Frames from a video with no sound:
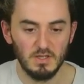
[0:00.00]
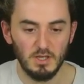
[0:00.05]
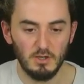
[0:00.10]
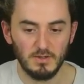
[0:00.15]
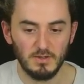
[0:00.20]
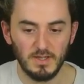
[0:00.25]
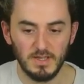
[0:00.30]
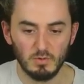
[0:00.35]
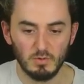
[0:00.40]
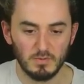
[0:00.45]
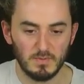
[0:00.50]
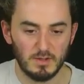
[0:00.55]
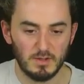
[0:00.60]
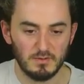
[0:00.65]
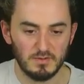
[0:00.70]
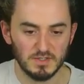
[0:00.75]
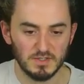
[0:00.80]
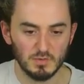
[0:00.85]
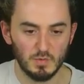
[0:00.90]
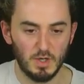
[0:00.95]
Okay, what about
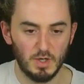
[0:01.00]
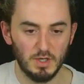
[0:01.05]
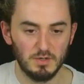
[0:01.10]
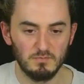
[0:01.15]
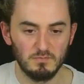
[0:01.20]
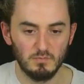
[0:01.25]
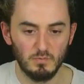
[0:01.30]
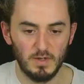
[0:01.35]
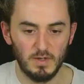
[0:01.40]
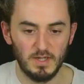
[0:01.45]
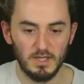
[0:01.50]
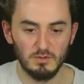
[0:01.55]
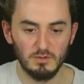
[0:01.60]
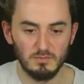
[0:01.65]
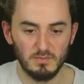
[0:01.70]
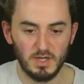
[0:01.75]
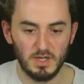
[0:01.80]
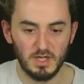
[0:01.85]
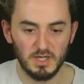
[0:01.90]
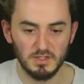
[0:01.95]
this one? Well,
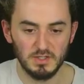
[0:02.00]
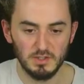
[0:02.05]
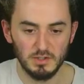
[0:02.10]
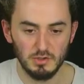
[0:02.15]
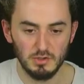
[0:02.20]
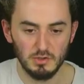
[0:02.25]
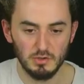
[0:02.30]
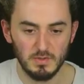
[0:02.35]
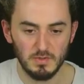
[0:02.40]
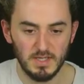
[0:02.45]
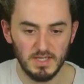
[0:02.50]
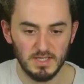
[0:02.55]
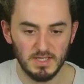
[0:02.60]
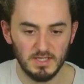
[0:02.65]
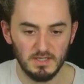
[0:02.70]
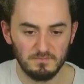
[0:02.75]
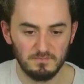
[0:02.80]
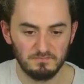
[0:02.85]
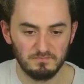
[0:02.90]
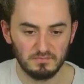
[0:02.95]
my u
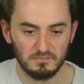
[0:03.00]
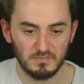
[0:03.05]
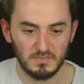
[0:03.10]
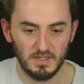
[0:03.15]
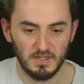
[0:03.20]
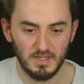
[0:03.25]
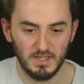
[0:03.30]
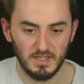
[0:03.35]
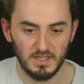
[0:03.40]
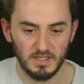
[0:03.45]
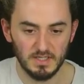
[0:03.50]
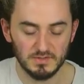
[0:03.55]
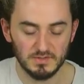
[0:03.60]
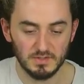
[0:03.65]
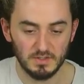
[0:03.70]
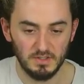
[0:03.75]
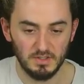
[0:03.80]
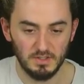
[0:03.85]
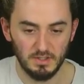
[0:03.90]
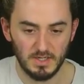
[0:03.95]
here is
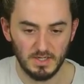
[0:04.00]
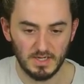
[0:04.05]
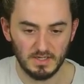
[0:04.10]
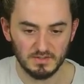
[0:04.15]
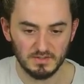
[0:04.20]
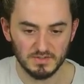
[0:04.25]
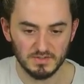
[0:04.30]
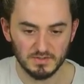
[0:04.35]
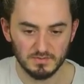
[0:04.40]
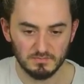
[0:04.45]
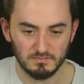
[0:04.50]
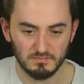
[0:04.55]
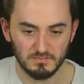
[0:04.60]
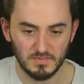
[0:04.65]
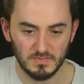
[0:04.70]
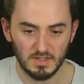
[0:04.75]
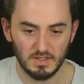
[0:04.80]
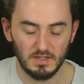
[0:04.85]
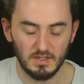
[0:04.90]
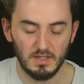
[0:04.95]
ln x,
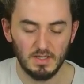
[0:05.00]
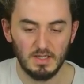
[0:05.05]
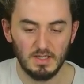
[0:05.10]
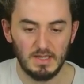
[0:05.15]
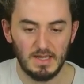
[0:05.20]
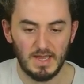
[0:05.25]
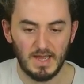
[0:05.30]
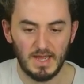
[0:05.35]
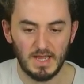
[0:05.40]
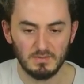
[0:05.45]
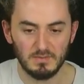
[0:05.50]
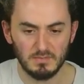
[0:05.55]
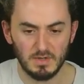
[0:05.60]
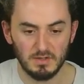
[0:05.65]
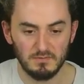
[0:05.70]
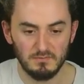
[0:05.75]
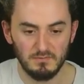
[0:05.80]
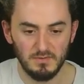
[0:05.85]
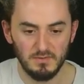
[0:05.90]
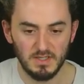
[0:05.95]
and
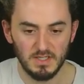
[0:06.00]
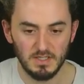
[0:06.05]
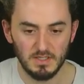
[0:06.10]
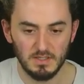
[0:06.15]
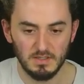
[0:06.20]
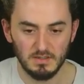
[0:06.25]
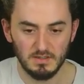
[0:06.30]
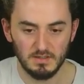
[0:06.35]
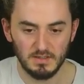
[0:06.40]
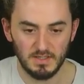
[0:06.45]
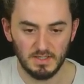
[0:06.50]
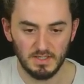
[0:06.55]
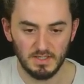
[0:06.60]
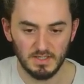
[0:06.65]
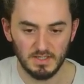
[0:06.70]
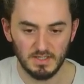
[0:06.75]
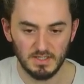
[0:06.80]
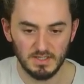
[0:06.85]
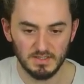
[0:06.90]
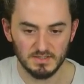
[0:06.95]
my v
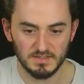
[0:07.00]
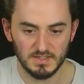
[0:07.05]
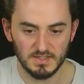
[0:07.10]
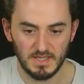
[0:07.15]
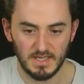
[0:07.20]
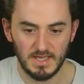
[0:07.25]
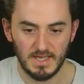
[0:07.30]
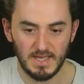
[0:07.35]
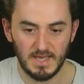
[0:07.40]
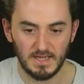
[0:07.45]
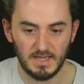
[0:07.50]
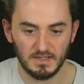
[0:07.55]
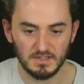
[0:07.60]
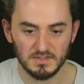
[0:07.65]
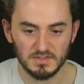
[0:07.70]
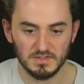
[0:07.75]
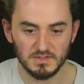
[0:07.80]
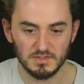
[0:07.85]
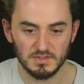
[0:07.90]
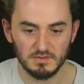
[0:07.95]
is
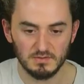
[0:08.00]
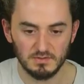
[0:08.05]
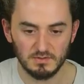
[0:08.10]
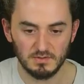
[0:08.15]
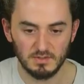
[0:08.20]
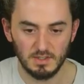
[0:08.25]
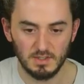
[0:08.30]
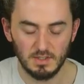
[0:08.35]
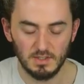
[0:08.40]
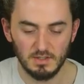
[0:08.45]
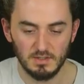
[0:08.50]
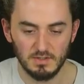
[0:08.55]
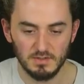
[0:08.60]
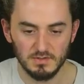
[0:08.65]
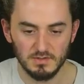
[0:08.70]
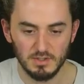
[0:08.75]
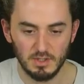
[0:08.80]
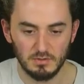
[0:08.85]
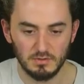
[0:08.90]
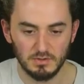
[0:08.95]
x.
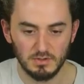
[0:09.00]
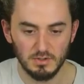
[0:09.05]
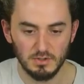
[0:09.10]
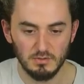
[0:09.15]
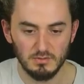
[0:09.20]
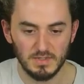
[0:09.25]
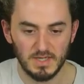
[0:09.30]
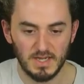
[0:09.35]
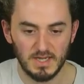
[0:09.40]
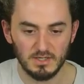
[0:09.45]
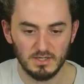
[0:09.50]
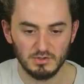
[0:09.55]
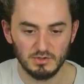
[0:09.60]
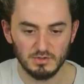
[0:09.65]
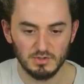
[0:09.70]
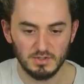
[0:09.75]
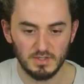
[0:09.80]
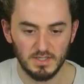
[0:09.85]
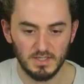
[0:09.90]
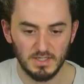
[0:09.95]
So u
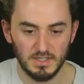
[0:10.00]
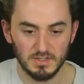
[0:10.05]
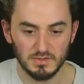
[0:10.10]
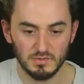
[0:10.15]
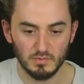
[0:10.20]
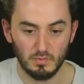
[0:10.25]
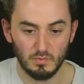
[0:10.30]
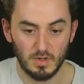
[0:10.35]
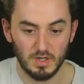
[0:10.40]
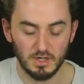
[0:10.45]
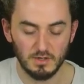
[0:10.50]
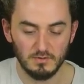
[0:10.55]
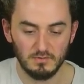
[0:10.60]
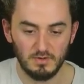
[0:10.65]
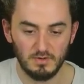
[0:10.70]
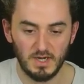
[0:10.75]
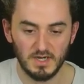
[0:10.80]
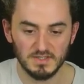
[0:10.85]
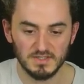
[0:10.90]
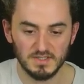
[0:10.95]
dash is 1 over
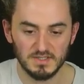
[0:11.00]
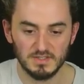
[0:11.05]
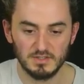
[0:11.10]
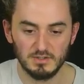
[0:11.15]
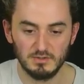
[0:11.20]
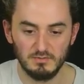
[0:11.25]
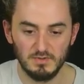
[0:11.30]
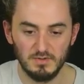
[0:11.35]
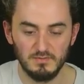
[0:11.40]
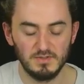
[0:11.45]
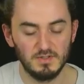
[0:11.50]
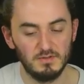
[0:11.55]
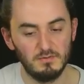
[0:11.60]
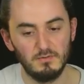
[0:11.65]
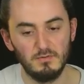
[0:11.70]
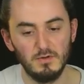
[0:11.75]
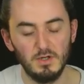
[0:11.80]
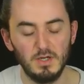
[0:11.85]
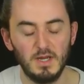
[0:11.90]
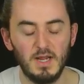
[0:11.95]
x, that's the derivative of
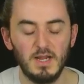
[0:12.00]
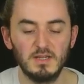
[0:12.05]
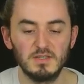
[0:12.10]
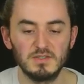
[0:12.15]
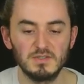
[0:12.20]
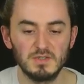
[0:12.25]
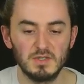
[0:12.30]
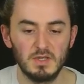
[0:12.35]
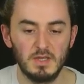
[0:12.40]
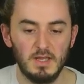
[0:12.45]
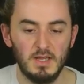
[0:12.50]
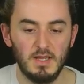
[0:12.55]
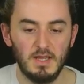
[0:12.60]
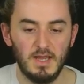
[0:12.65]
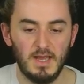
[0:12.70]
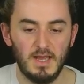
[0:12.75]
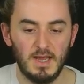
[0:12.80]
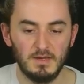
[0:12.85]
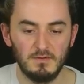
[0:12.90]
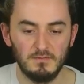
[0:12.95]
ln x,
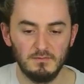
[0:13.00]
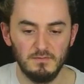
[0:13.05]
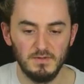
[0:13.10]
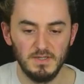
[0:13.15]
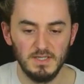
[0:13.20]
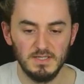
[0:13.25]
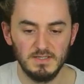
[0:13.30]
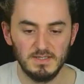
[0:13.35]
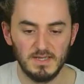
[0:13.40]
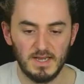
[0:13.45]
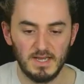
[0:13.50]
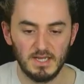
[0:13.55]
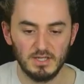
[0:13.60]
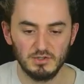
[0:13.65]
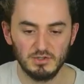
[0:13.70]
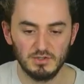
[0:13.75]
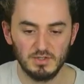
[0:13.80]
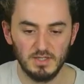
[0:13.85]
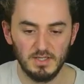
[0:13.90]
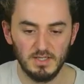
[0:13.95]
and v
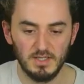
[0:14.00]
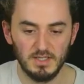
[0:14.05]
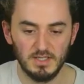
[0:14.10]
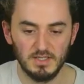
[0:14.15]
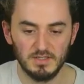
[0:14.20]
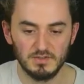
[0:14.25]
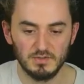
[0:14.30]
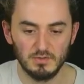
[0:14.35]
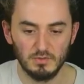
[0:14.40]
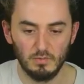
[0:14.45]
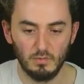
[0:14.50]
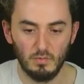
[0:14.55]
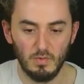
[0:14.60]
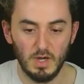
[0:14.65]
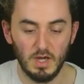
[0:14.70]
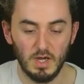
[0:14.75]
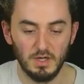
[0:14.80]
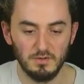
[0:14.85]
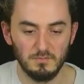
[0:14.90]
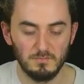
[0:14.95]
dash is
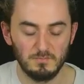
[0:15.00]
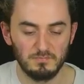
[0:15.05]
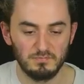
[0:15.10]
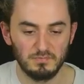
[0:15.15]
1.